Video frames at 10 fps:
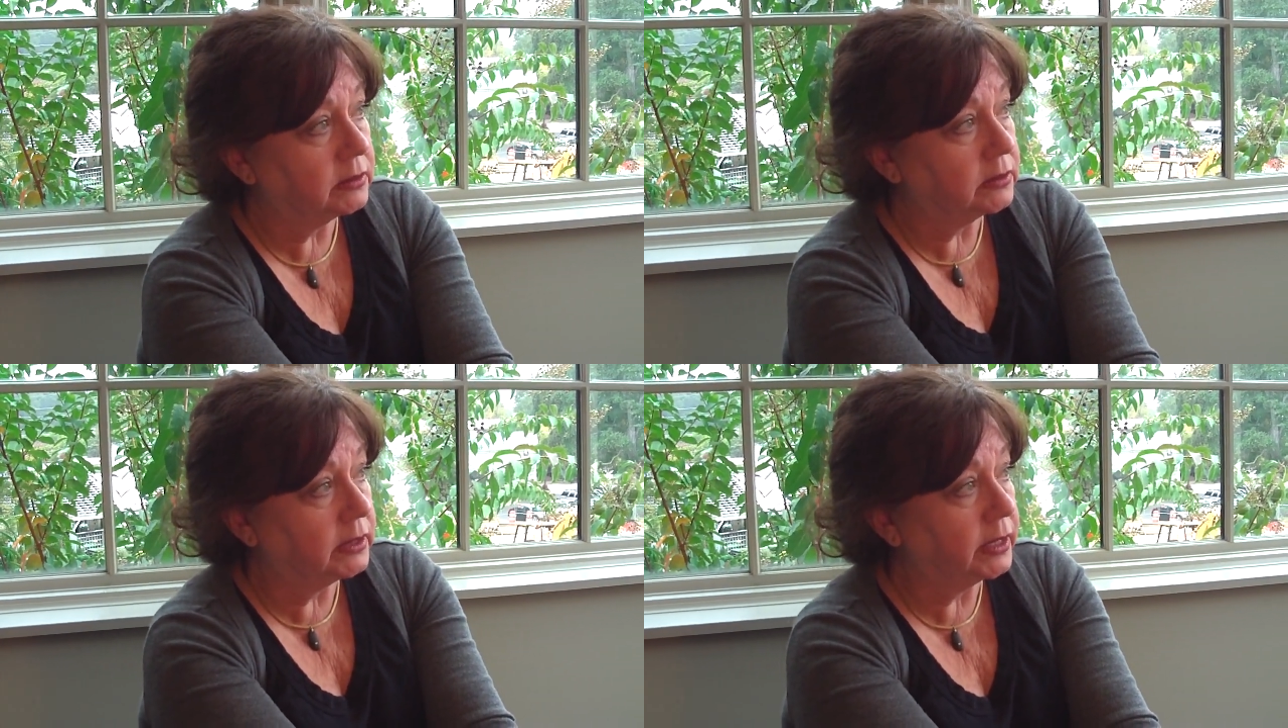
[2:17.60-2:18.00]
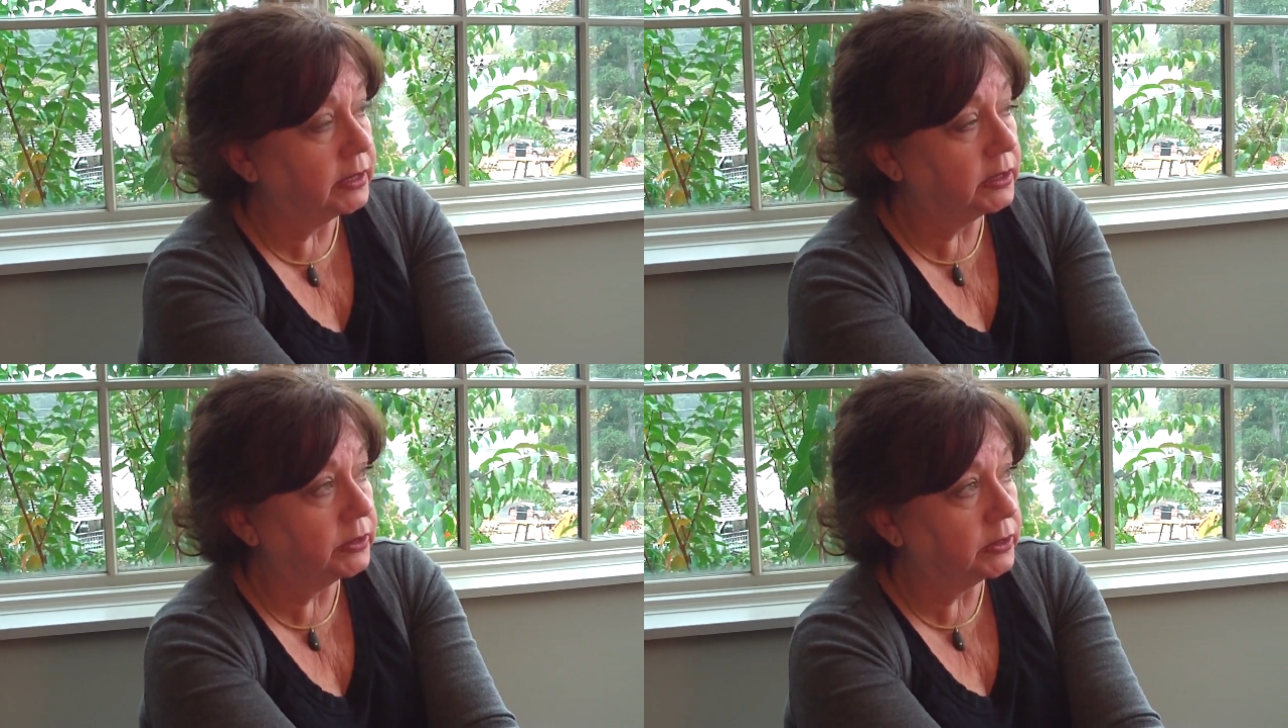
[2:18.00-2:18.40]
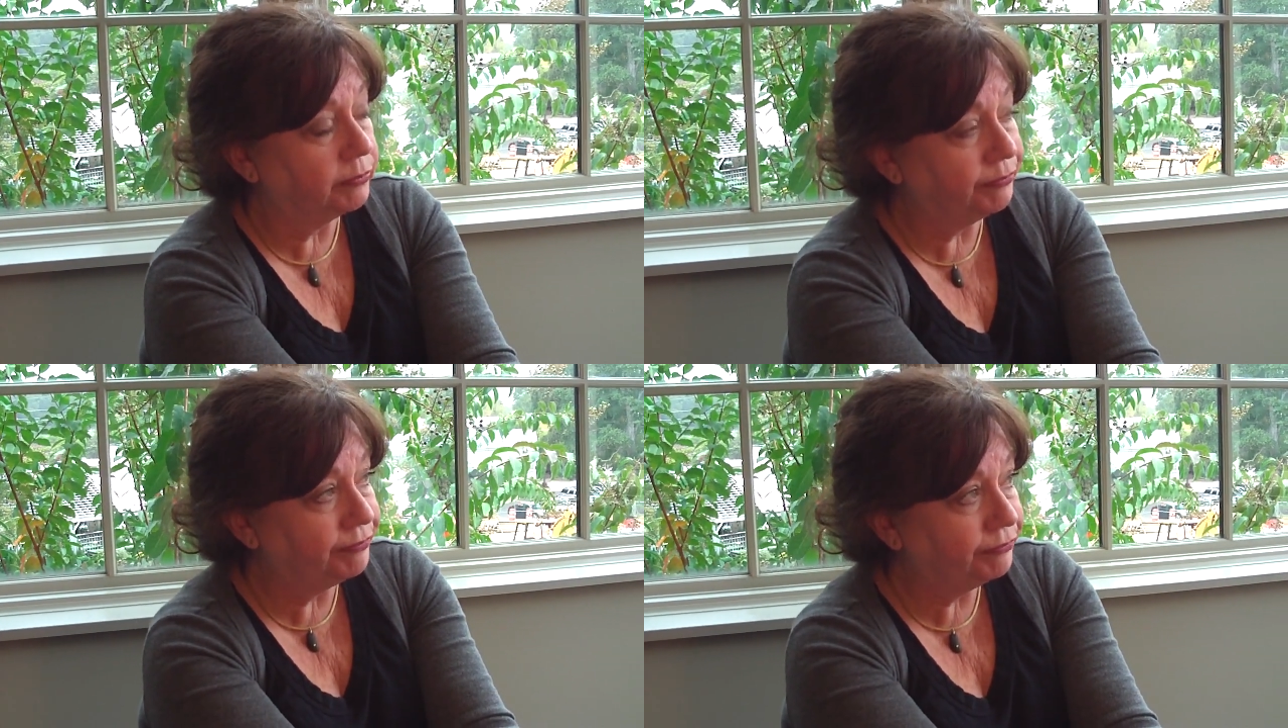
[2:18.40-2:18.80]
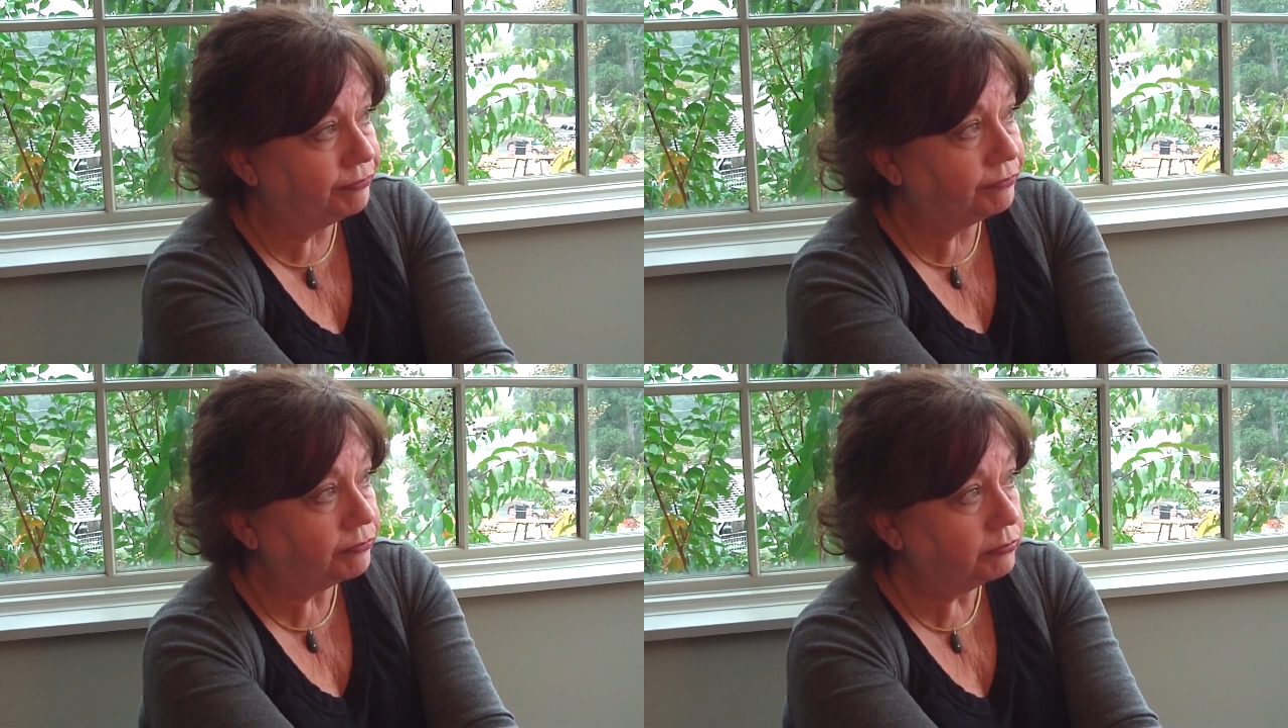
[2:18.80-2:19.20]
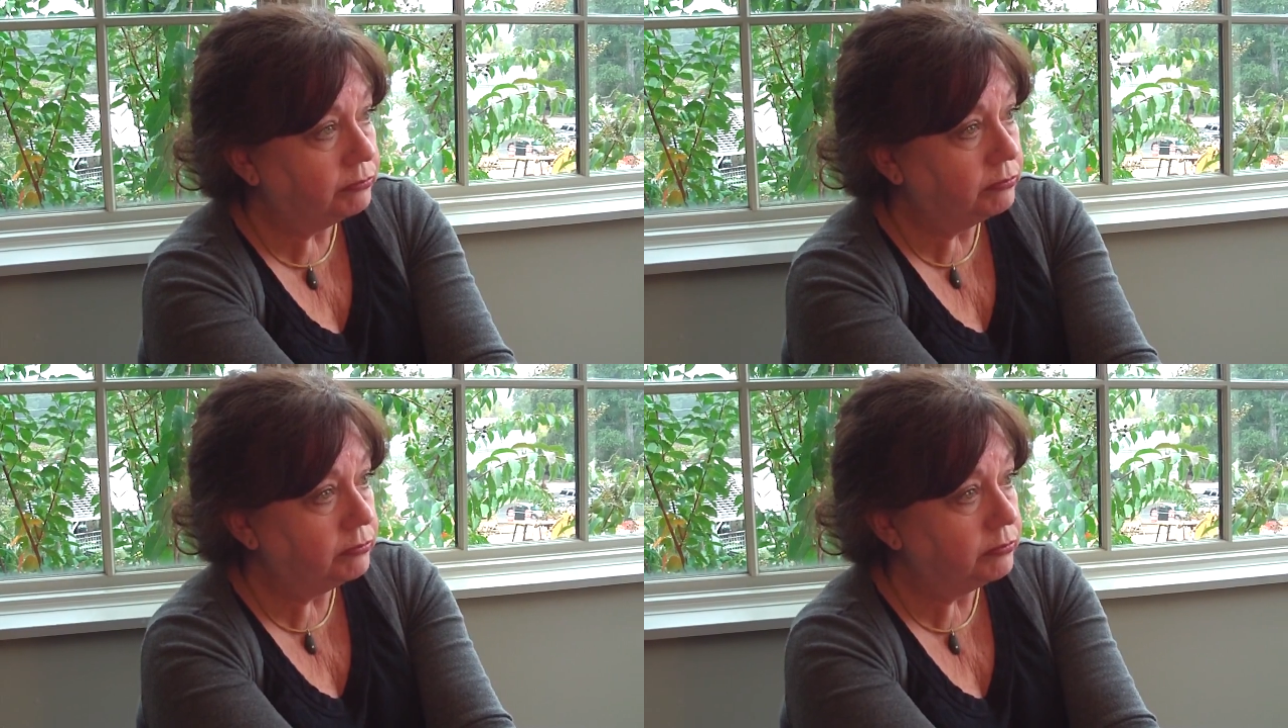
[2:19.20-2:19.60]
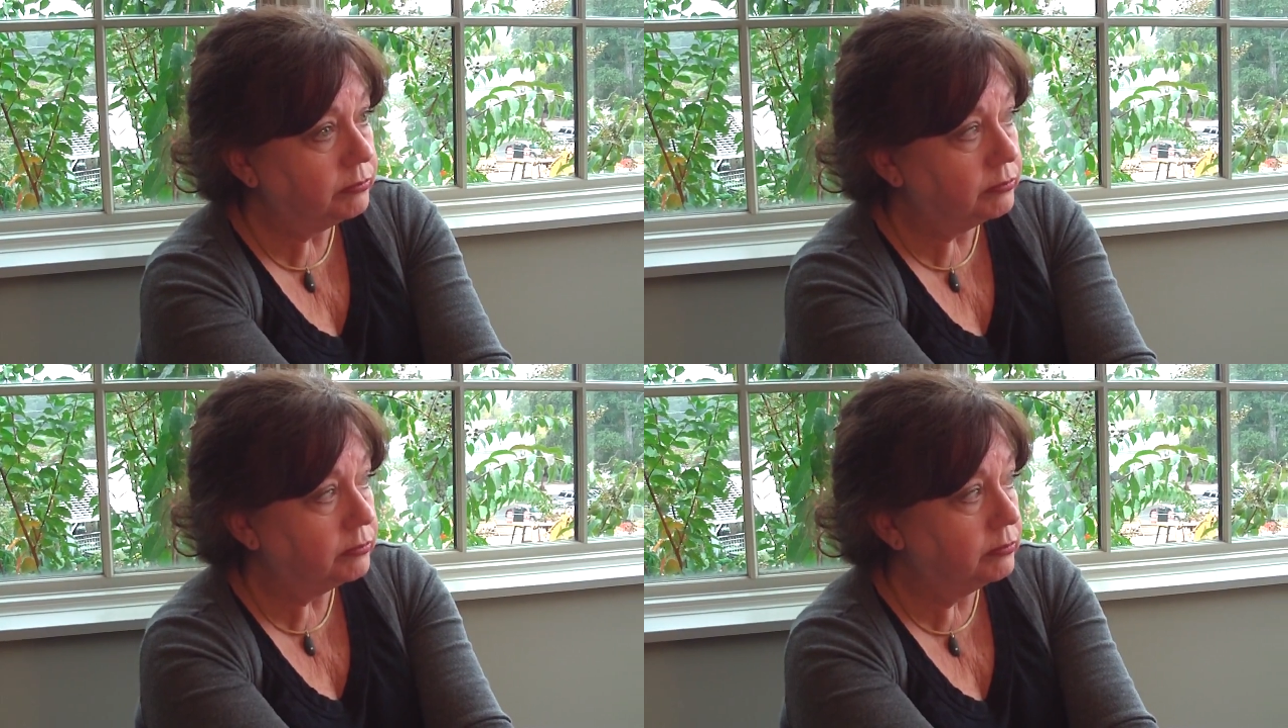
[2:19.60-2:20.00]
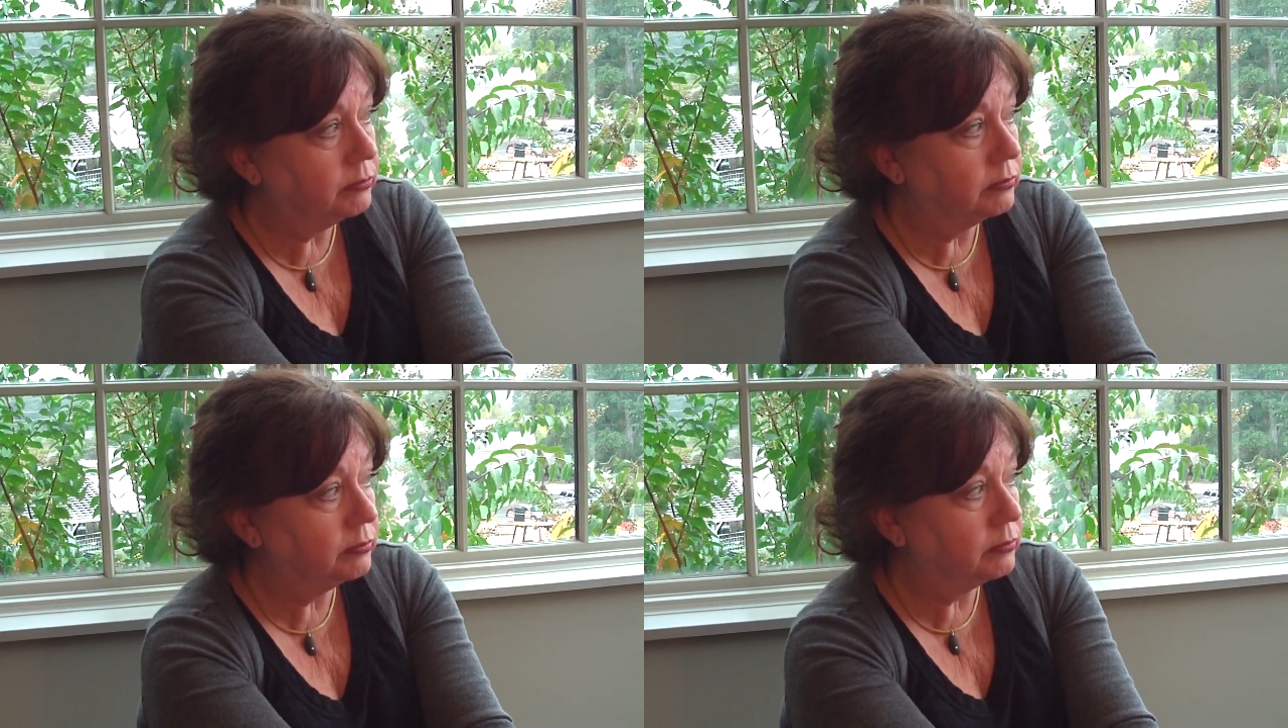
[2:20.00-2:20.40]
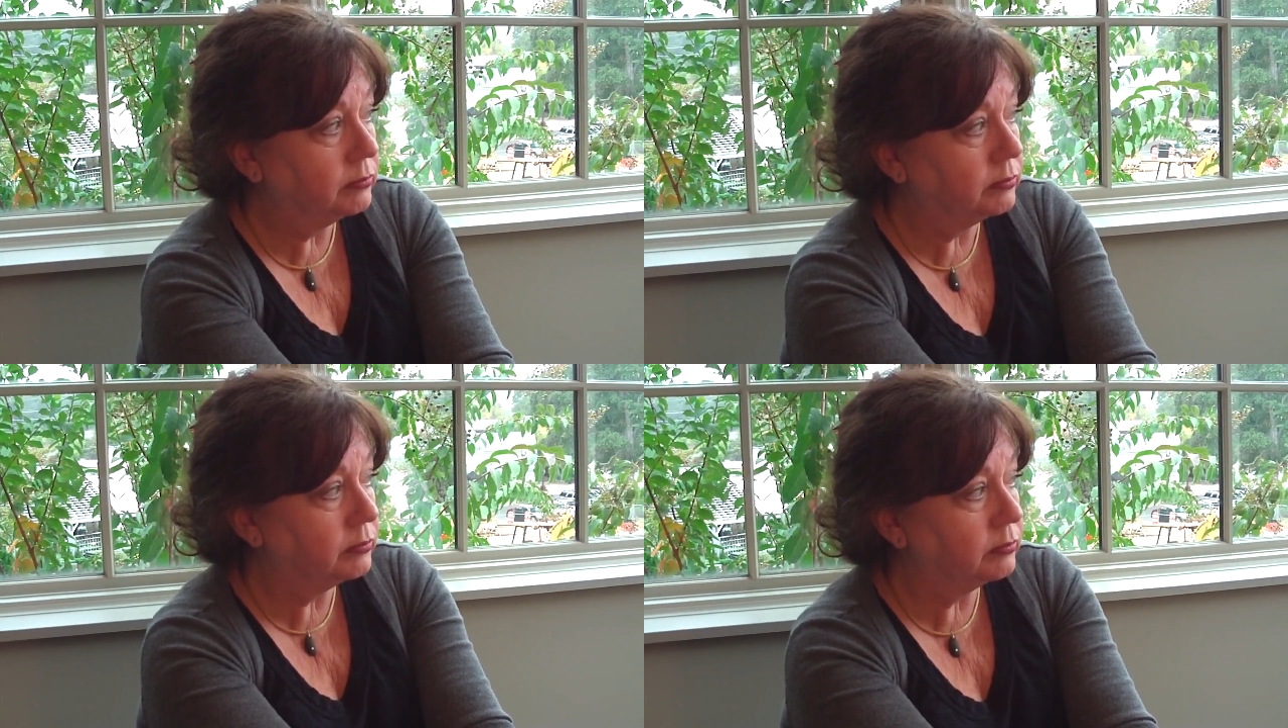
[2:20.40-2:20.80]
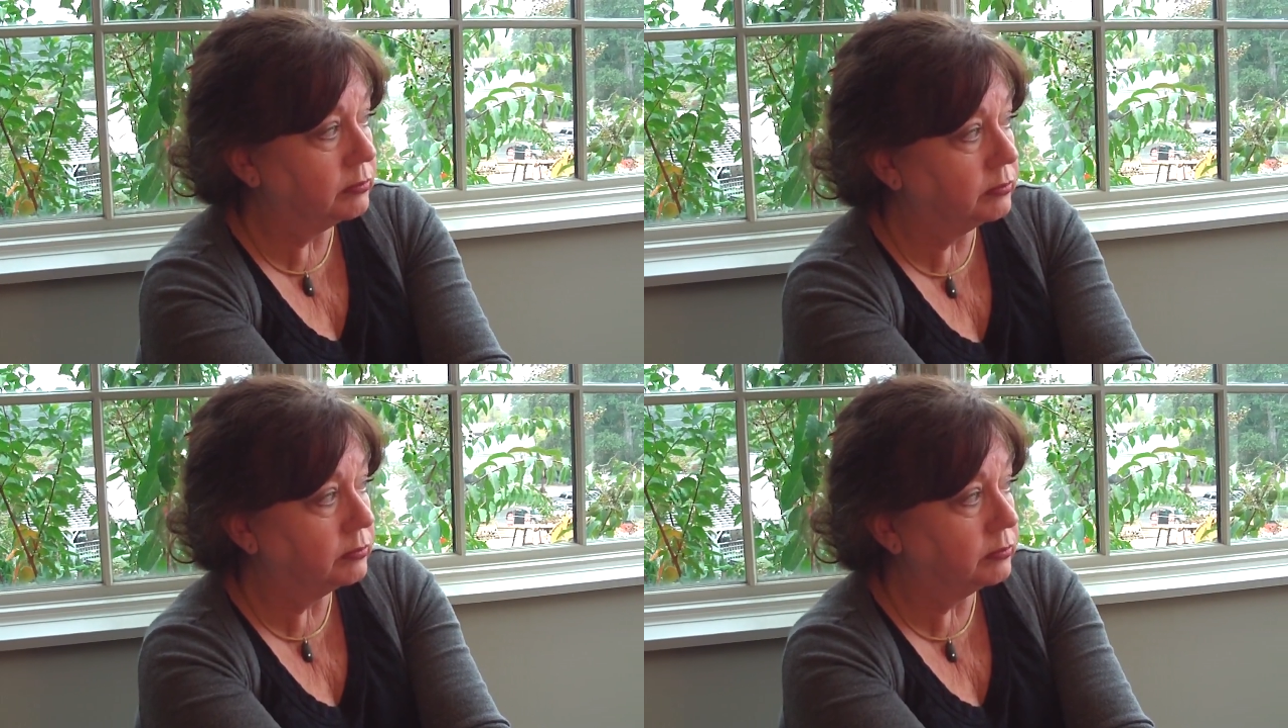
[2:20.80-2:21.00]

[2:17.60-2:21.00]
And all of this was over about a 3-year period,